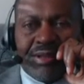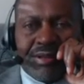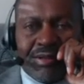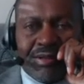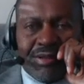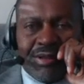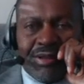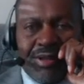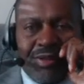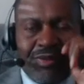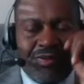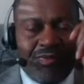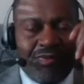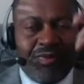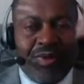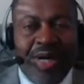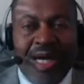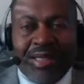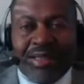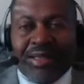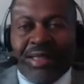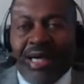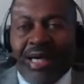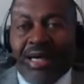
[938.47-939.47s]
You know,
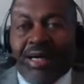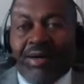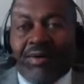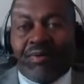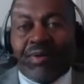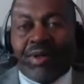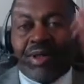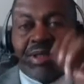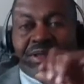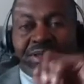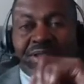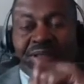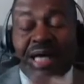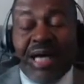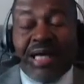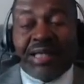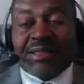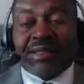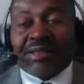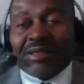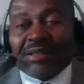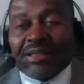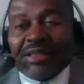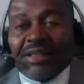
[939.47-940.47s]
right now, well, it's
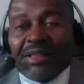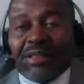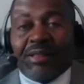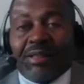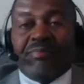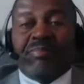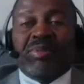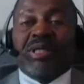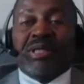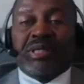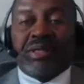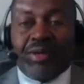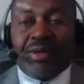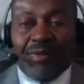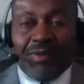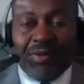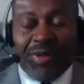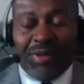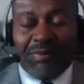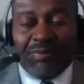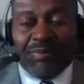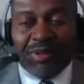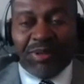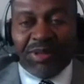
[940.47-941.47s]
actually the
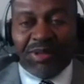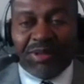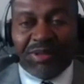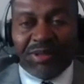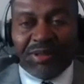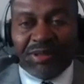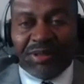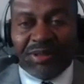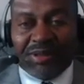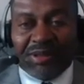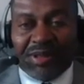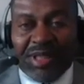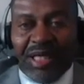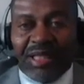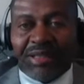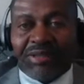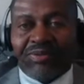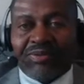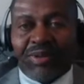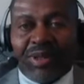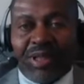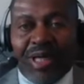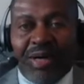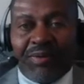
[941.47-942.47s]
Bitcoin business. That's
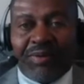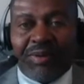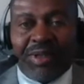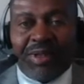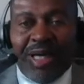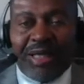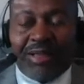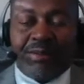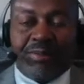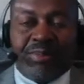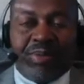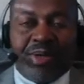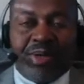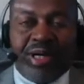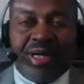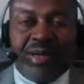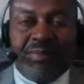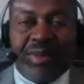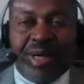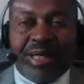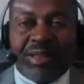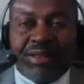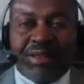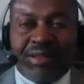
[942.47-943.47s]
what I would like to brand
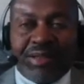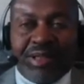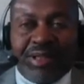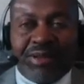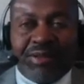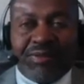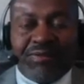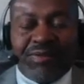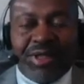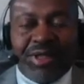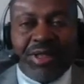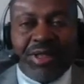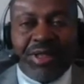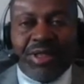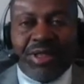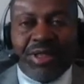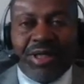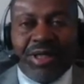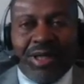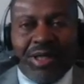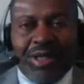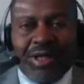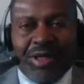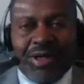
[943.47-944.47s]
myself.
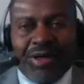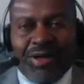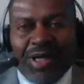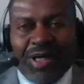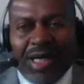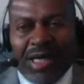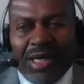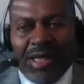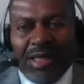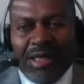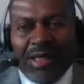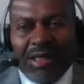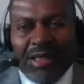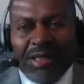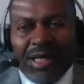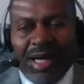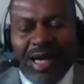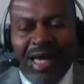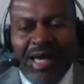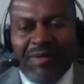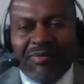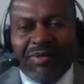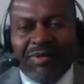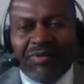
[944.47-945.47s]
You know, and I
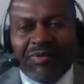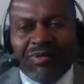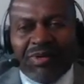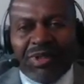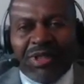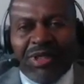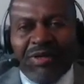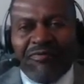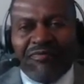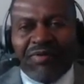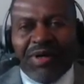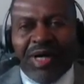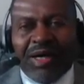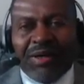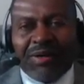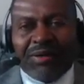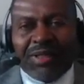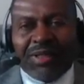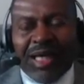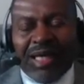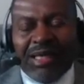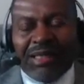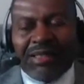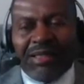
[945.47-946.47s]
haven't really found
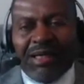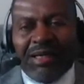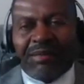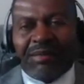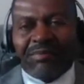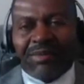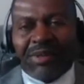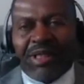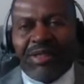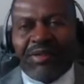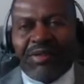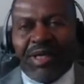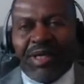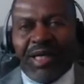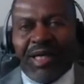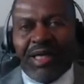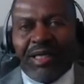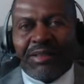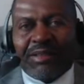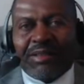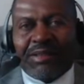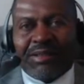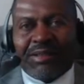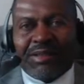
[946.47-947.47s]
a company
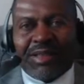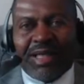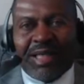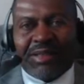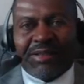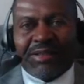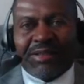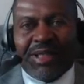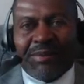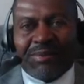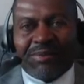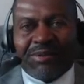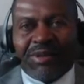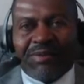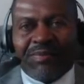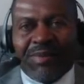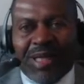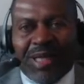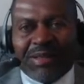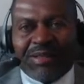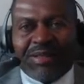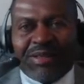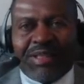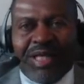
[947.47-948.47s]
that's up to
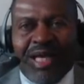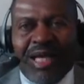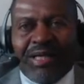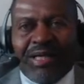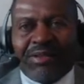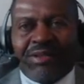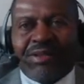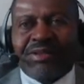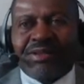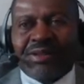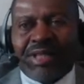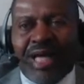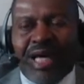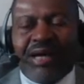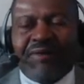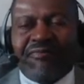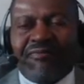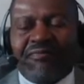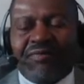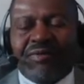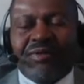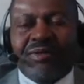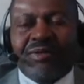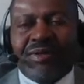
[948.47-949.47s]
my standards that I
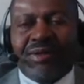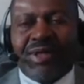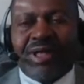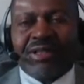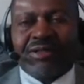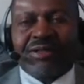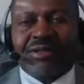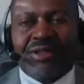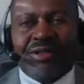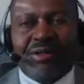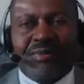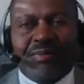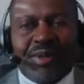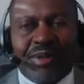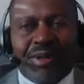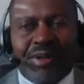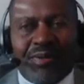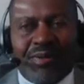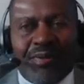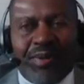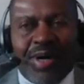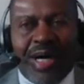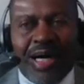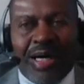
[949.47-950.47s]
feel that's going to be
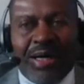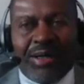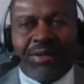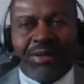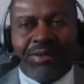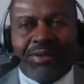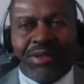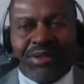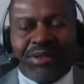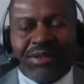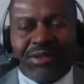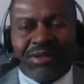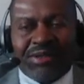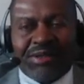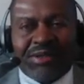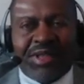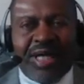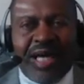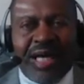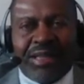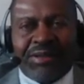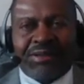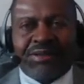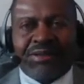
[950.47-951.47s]
around and
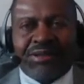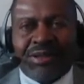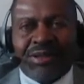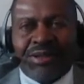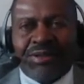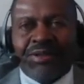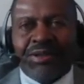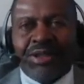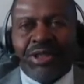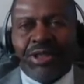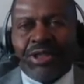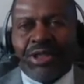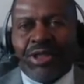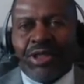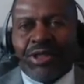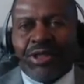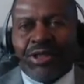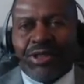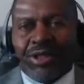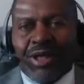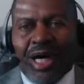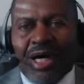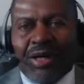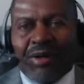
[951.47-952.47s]
substantial.
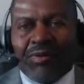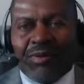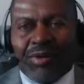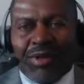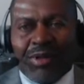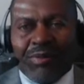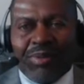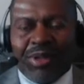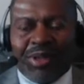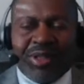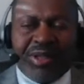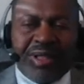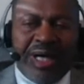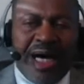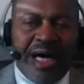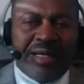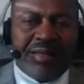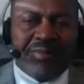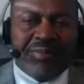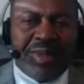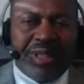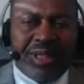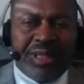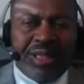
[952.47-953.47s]
You know, I don't want to put a lot
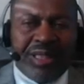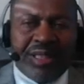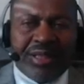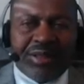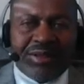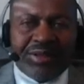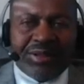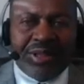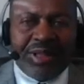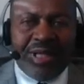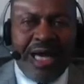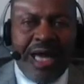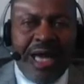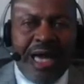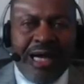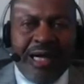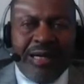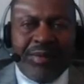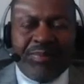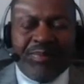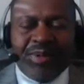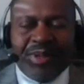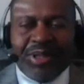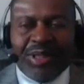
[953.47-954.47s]
of money into an
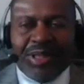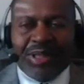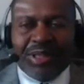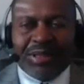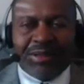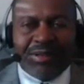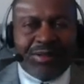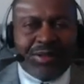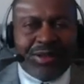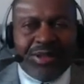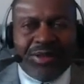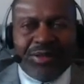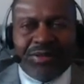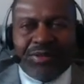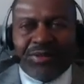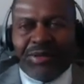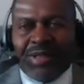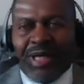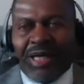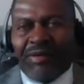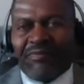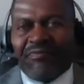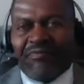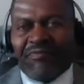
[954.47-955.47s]
app and, you know,
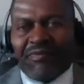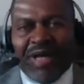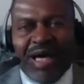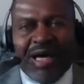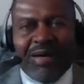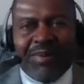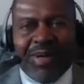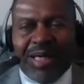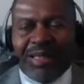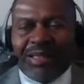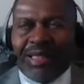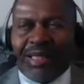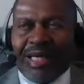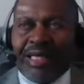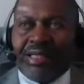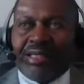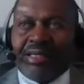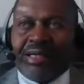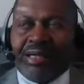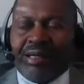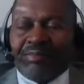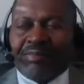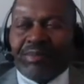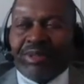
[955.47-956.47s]
they fly by night
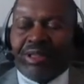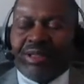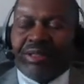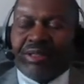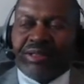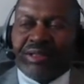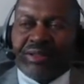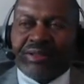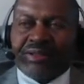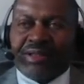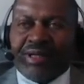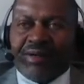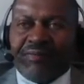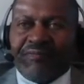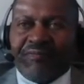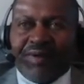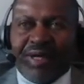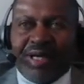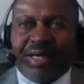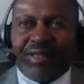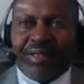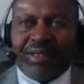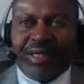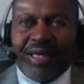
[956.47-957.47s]
companies and stuff
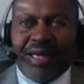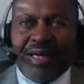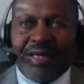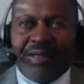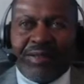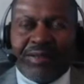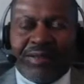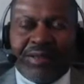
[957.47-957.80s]
like that.